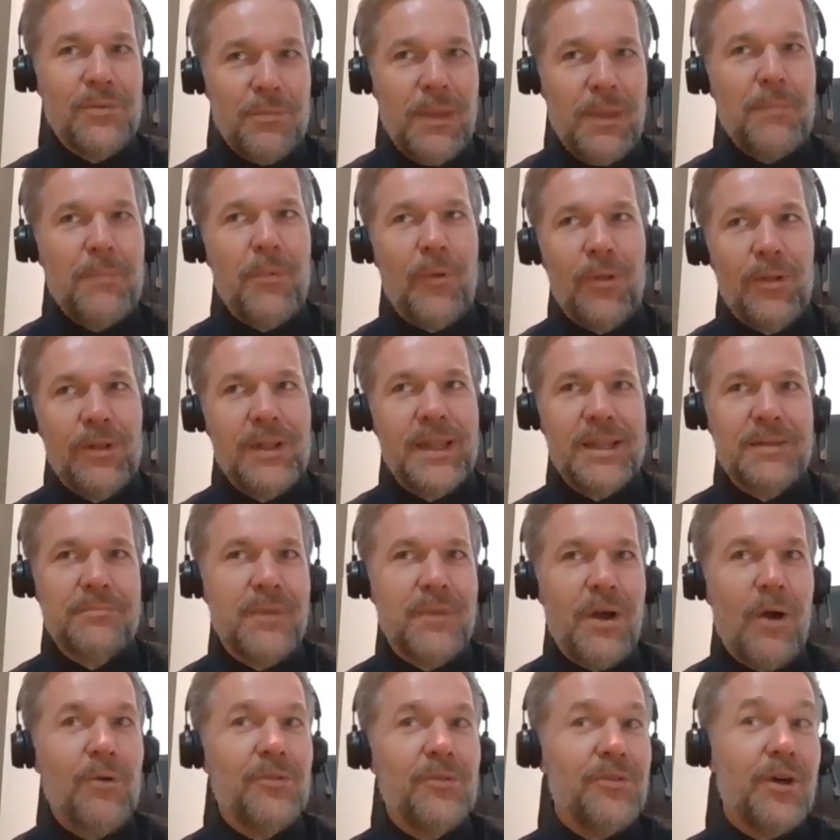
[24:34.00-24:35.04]
people
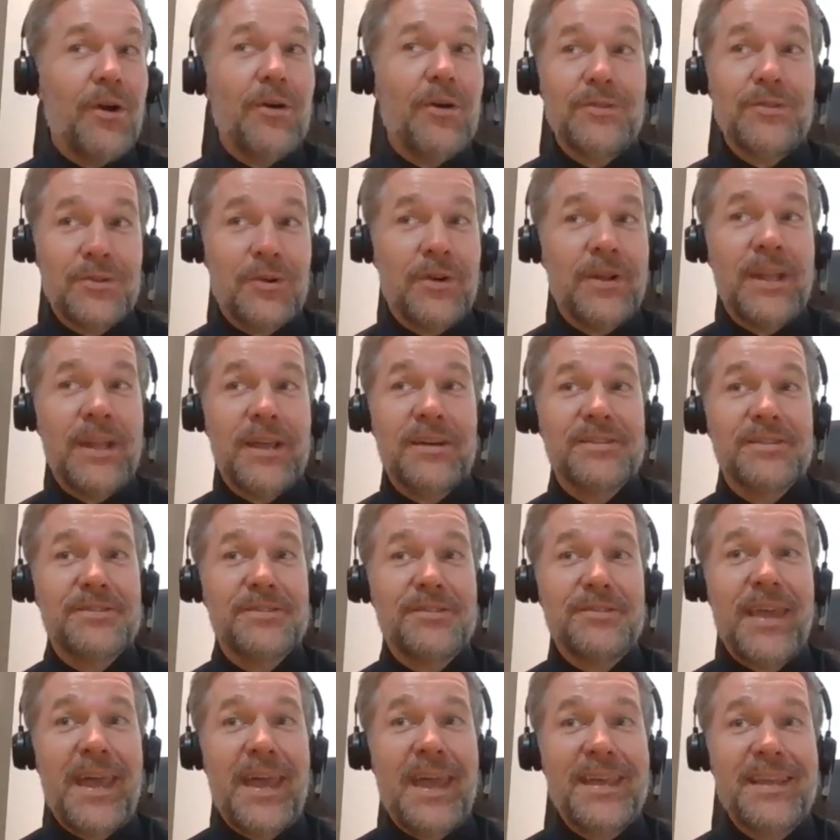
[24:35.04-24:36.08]
also joining us
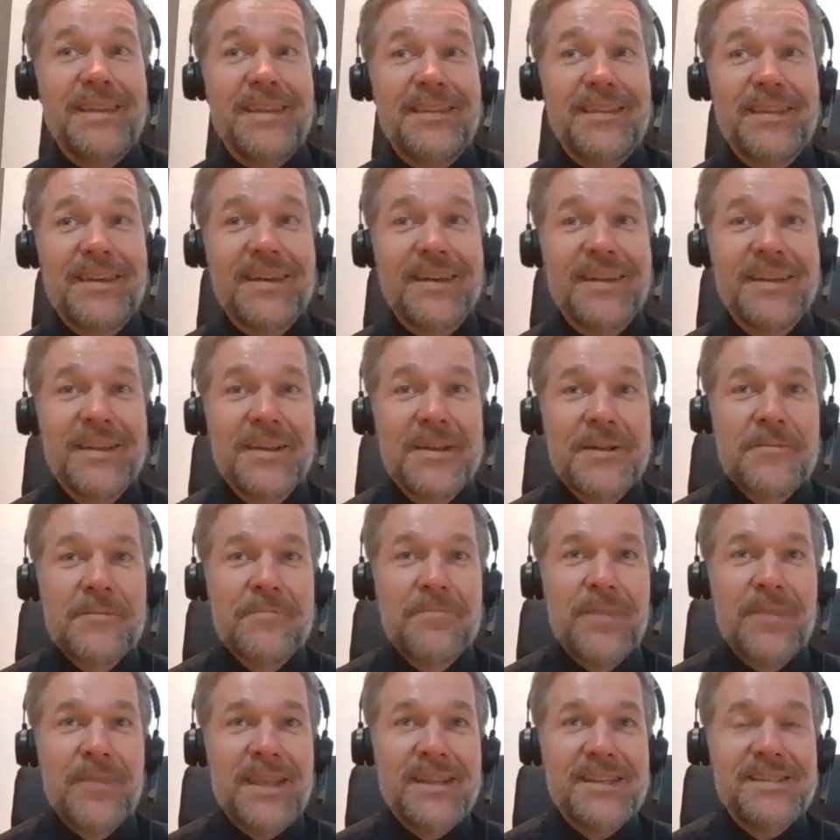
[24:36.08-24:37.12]
today in the
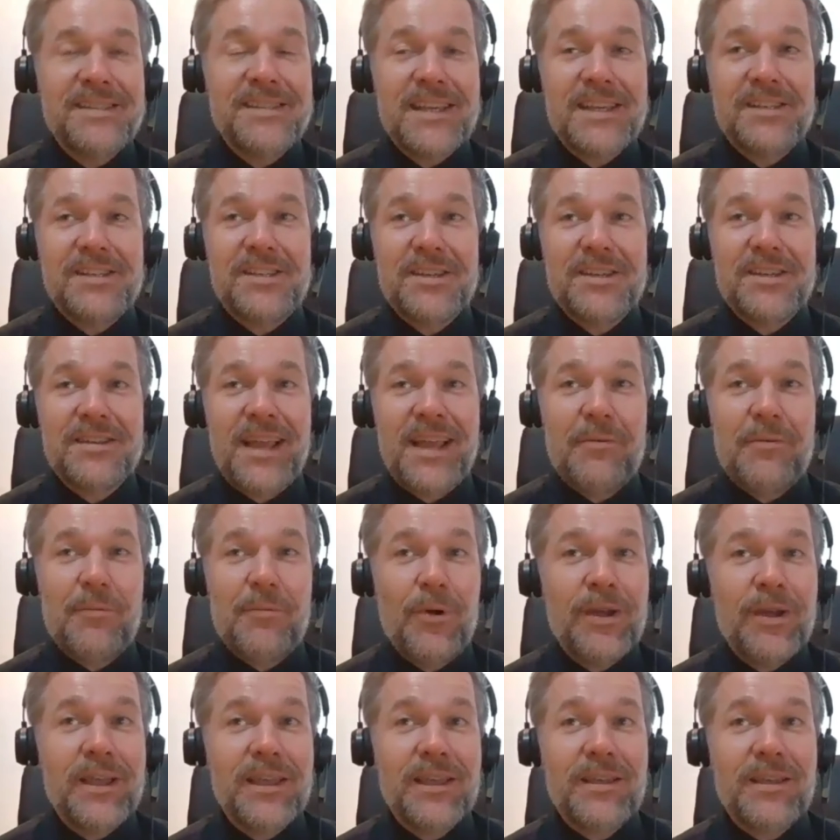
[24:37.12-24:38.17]
session and
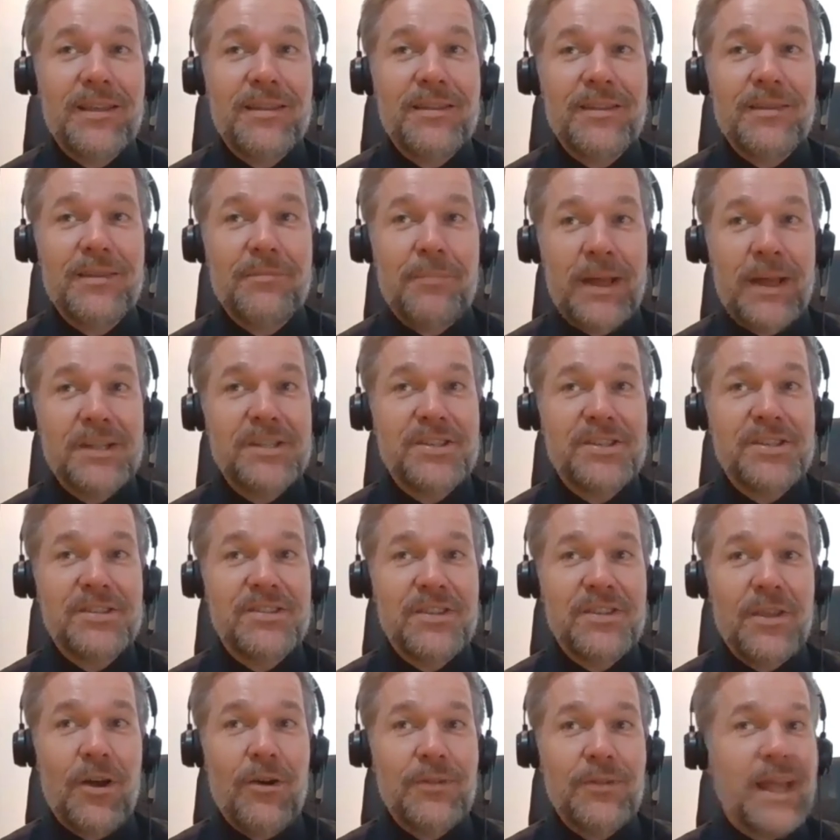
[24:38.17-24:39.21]
working in
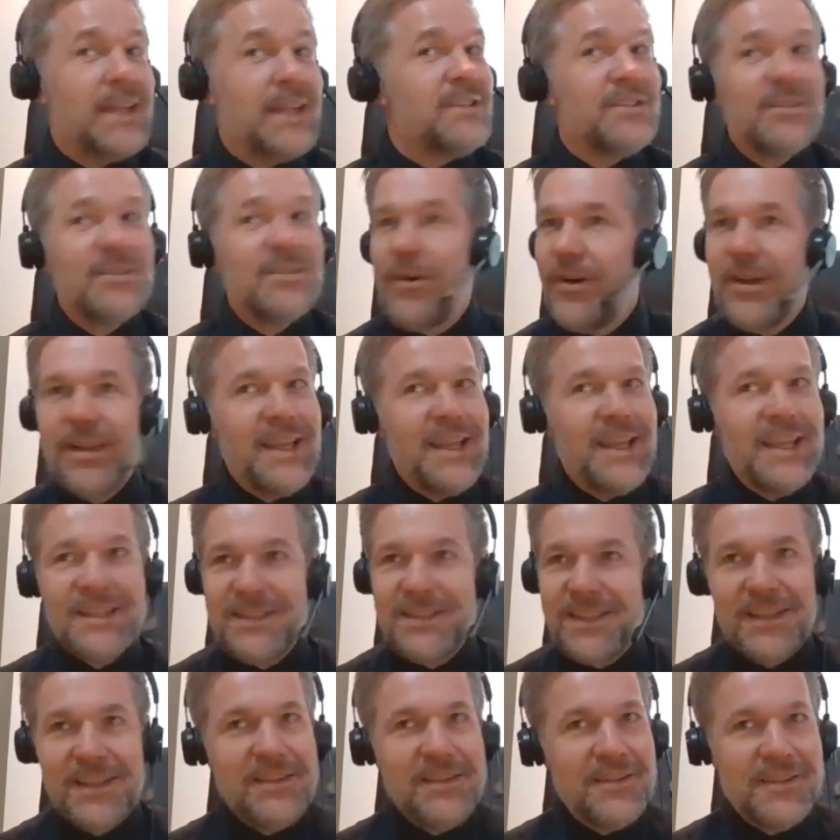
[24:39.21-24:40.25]
pensions know that's not an
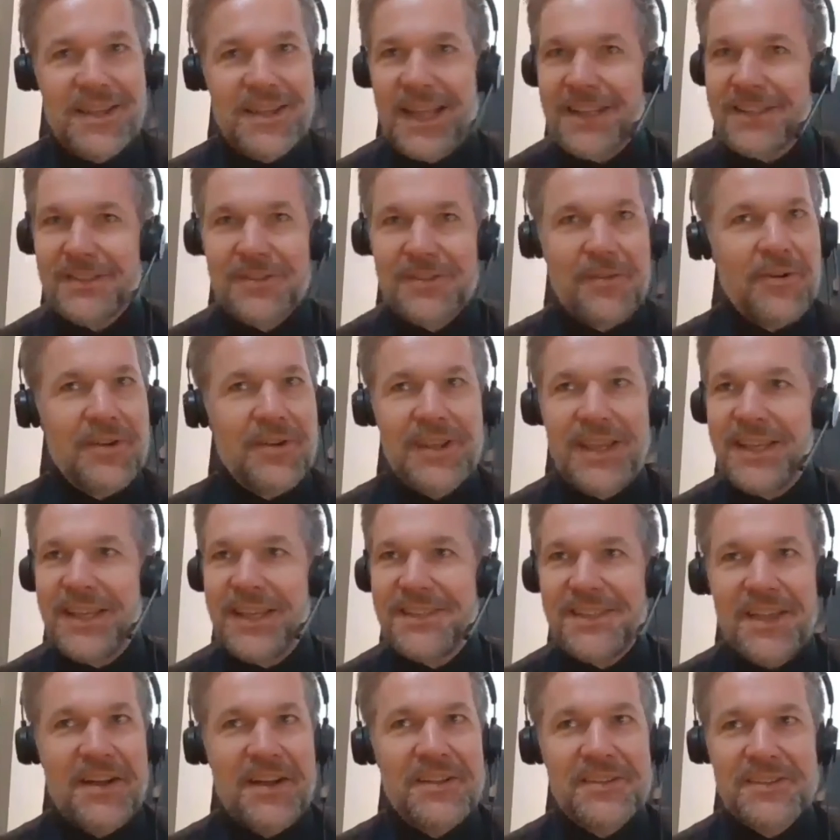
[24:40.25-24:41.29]

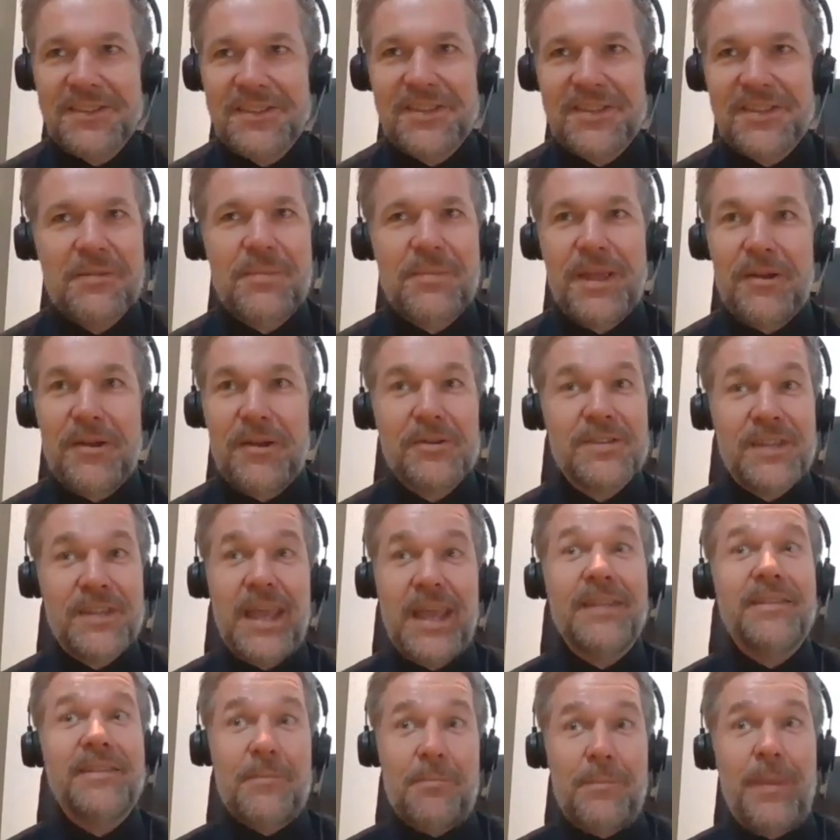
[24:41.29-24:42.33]
easy answer, because
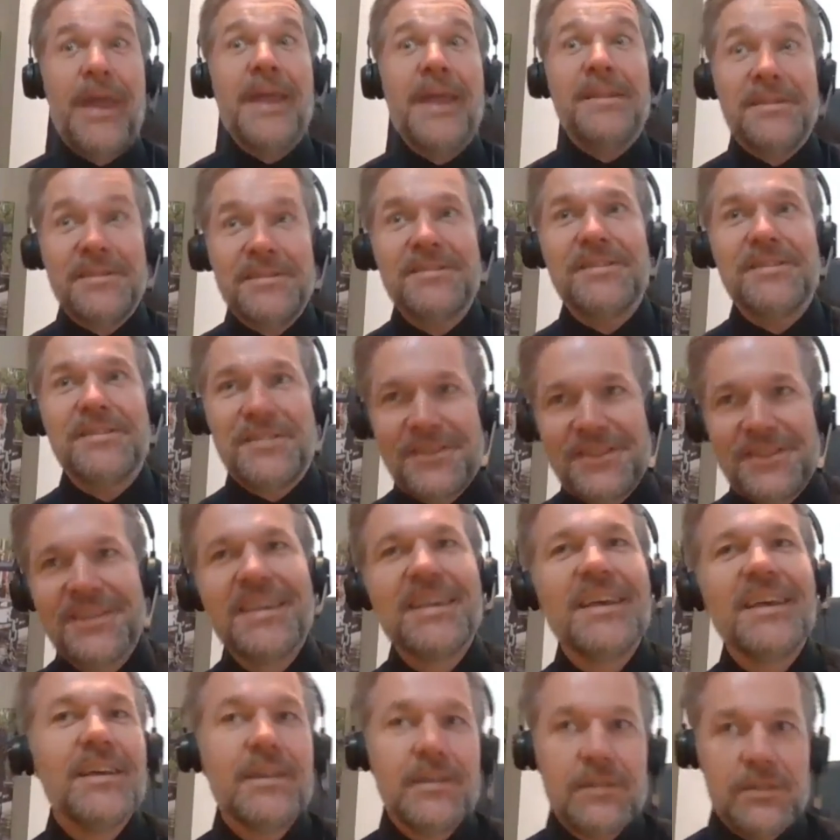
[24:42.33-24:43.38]
it depends.
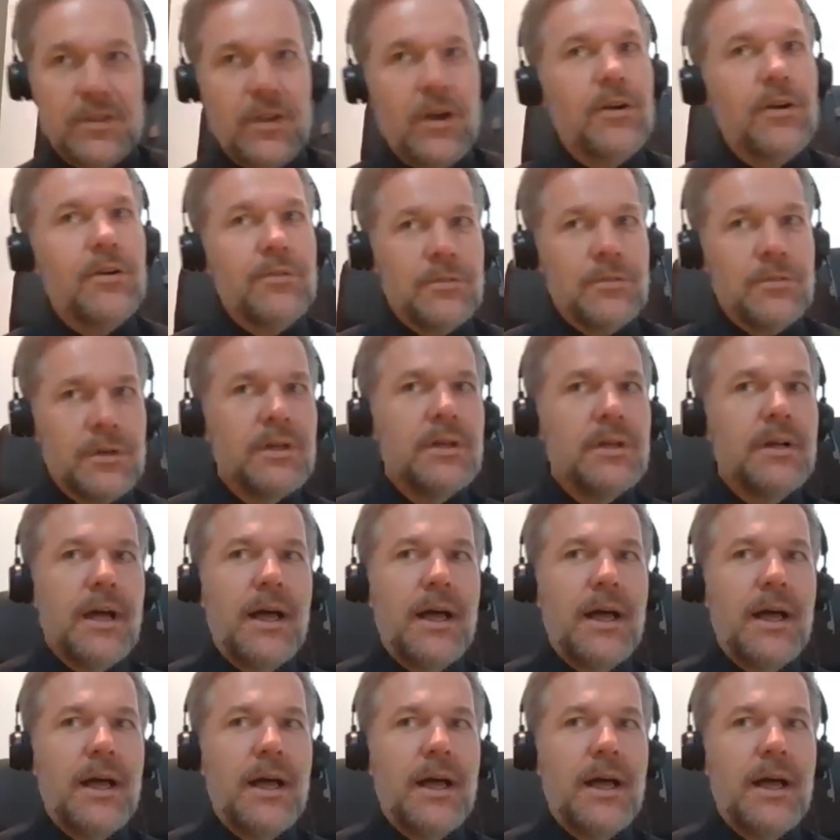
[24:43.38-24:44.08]
So